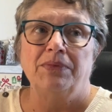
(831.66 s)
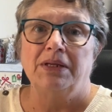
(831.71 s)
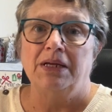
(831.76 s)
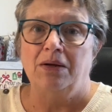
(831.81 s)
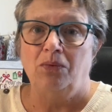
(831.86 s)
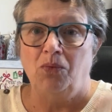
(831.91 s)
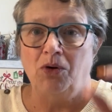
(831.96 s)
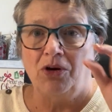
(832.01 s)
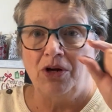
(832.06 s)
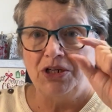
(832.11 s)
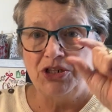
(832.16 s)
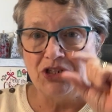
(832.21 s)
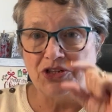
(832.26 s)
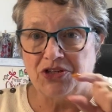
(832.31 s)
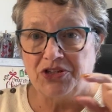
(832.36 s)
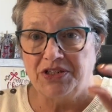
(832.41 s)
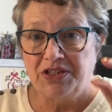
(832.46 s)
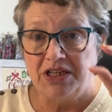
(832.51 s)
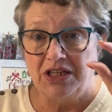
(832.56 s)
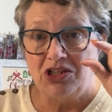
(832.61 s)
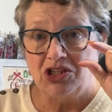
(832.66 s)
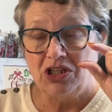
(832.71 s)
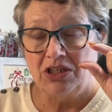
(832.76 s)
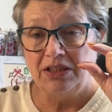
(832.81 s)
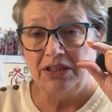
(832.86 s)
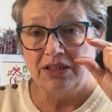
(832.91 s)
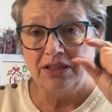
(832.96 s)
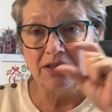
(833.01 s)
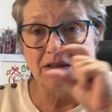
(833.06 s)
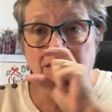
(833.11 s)
where I just stitch a
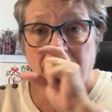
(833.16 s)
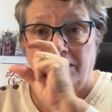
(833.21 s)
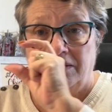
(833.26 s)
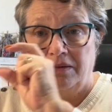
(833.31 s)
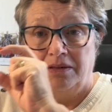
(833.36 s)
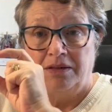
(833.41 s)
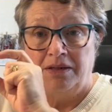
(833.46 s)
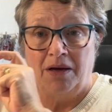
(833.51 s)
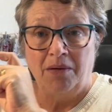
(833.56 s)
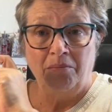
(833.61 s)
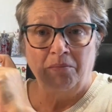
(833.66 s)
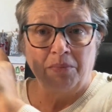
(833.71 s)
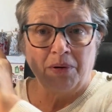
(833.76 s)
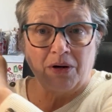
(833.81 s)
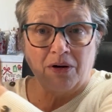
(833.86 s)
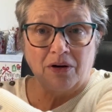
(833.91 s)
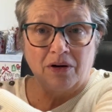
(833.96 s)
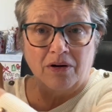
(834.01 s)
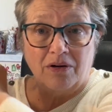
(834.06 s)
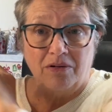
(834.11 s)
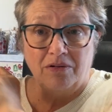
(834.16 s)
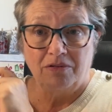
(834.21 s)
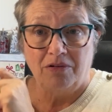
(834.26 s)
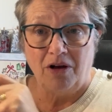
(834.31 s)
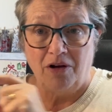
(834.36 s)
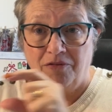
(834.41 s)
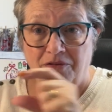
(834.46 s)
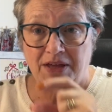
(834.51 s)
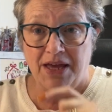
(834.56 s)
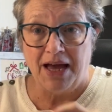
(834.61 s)
little number
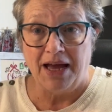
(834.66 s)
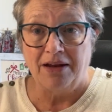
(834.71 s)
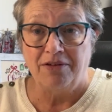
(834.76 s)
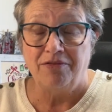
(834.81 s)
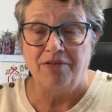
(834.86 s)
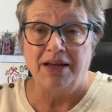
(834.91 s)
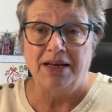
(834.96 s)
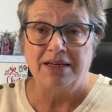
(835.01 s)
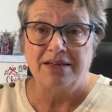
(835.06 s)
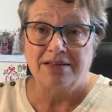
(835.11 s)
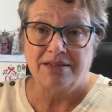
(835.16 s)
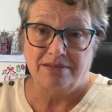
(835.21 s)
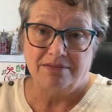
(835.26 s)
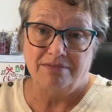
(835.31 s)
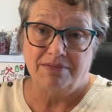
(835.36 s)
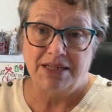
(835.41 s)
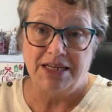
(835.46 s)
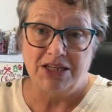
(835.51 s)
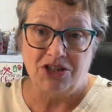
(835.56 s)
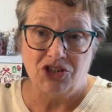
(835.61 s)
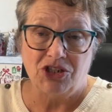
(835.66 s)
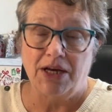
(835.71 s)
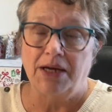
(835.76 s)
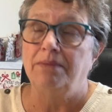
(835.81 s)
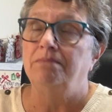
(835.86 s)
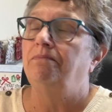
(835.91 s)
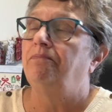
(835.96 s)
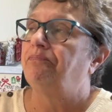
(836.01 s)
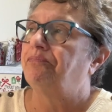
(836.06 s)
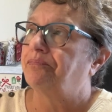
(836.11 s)
of the advent each day.
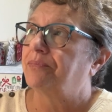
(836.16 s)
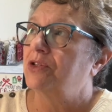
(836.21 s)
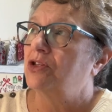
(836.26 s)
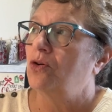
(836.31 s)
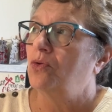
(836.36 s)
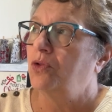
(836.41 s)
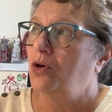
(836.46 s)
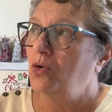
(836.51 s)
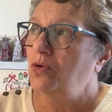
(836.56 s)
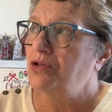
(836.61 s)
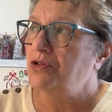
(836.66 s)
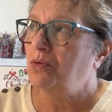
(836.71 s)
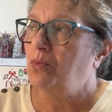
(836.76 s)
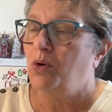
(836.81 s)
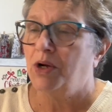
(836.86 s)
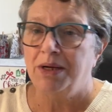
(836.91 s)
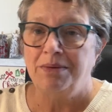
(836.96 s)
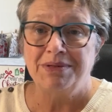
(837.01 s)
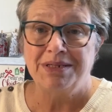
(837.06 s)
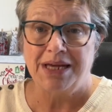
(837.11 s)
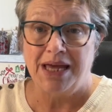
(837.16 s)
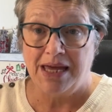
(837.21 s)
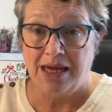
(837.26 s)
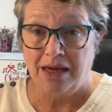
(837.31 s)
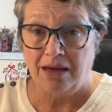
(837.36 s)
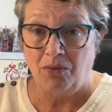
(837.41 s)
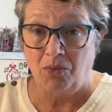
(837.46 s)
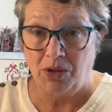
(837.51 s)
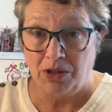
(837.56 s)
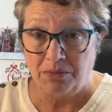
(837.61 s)
So those are what I'm
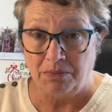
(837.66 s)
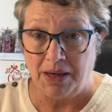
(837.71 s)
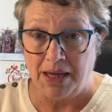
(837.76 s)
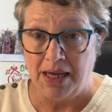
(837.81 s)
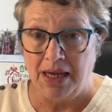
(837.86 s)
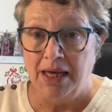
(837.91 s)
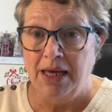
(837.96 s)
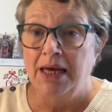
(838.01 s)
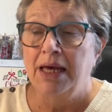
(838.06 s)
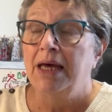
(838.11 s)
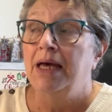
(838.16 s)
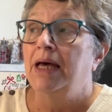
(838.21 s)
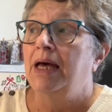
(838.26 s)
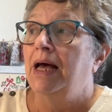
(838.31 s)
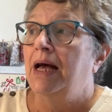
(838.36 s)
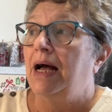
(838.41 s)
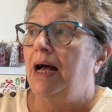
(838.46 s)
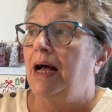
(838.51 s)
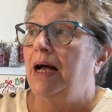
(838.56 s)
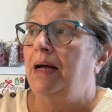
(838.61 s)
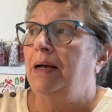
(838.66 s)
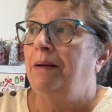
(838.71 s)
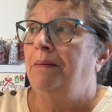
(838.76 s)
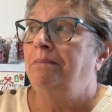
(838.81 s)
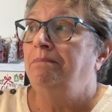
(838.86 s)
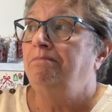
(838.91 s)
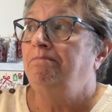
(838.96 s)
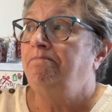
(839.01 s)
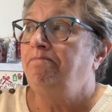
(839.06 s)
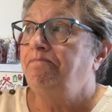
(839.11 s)
taking with me.
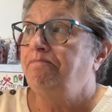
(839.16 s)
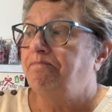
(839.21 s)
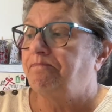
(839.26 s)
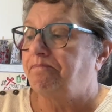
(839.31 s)
And